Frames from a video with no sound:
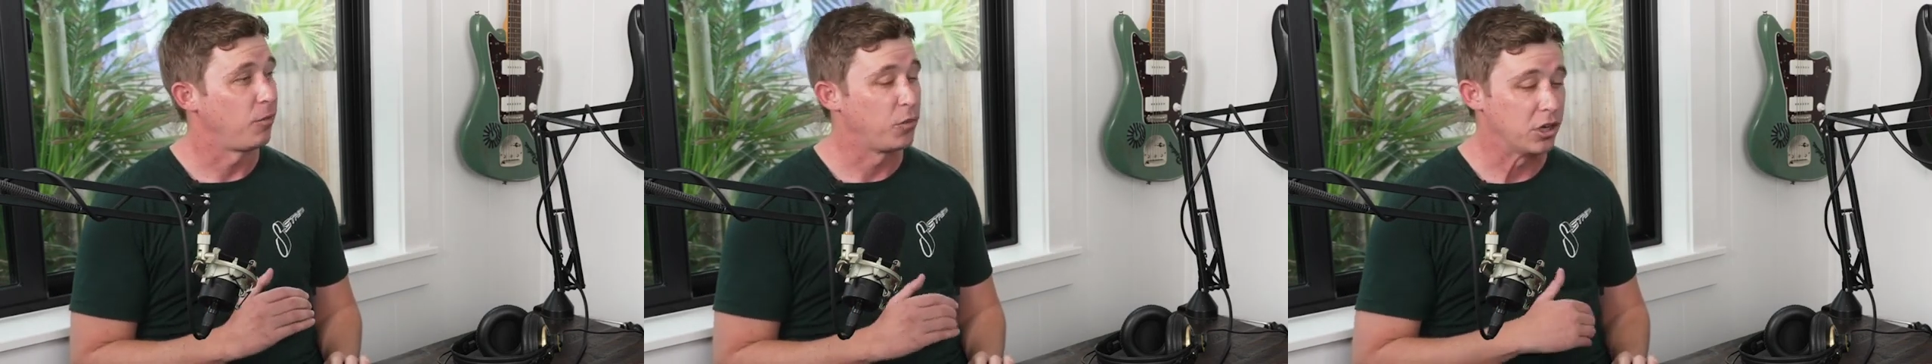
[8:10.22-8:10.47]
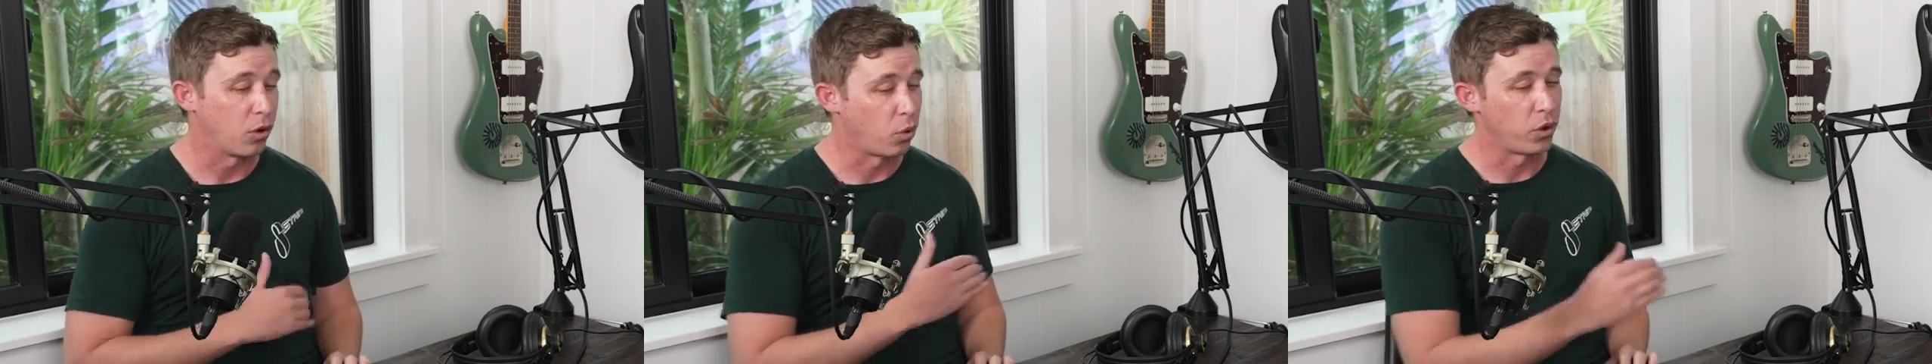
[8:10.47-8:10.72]
when
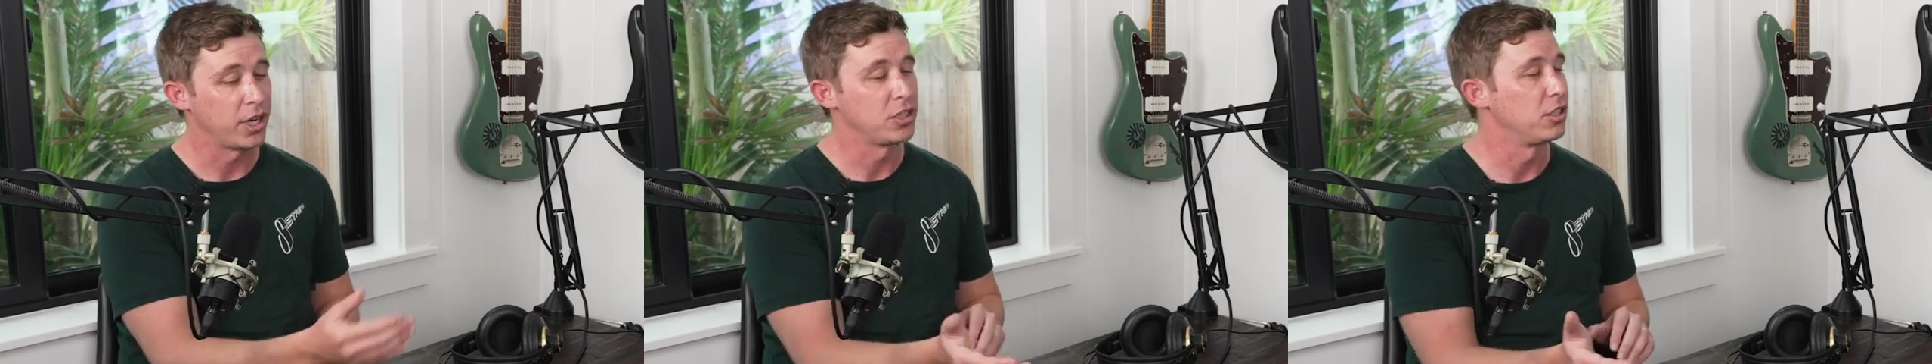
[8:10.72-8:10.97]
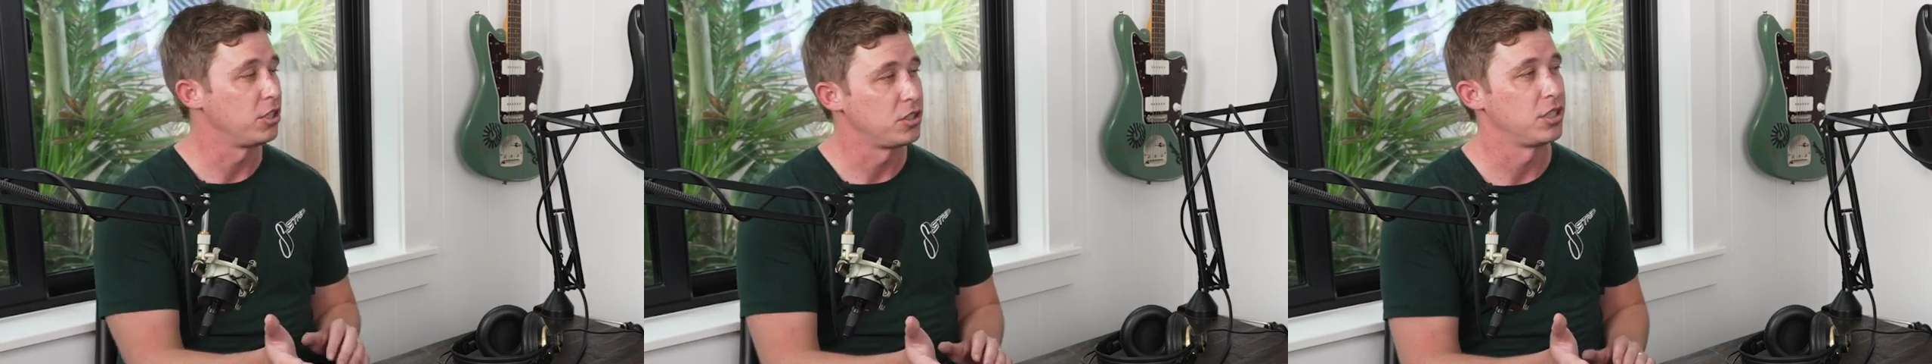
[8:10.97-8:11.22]
you're already
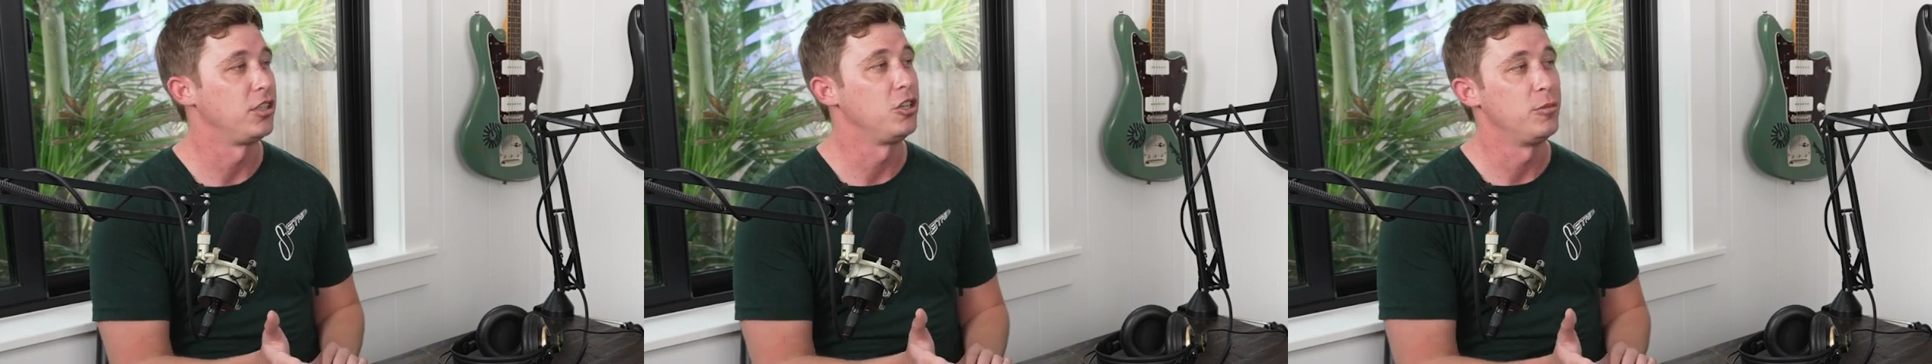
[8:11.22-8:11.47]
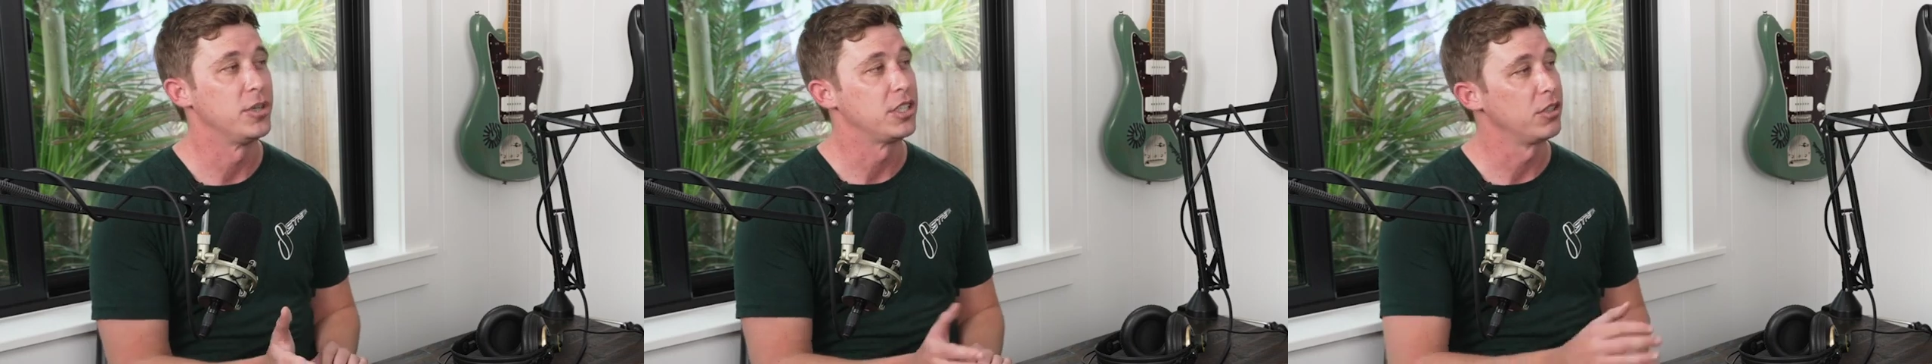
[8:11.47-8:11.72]
introducing a
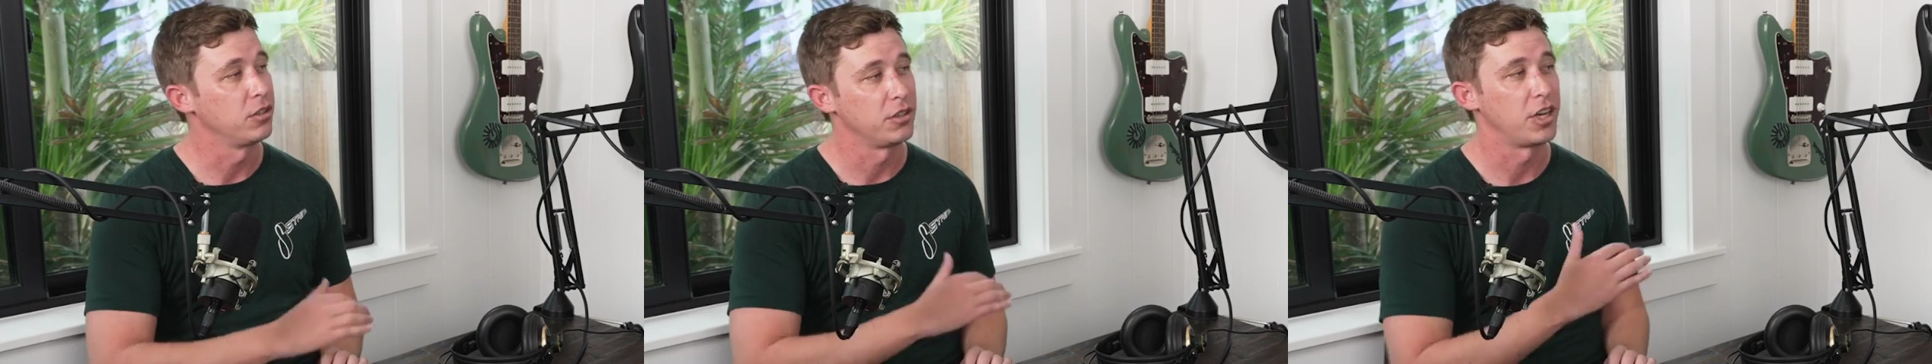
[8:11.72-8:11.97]
new material,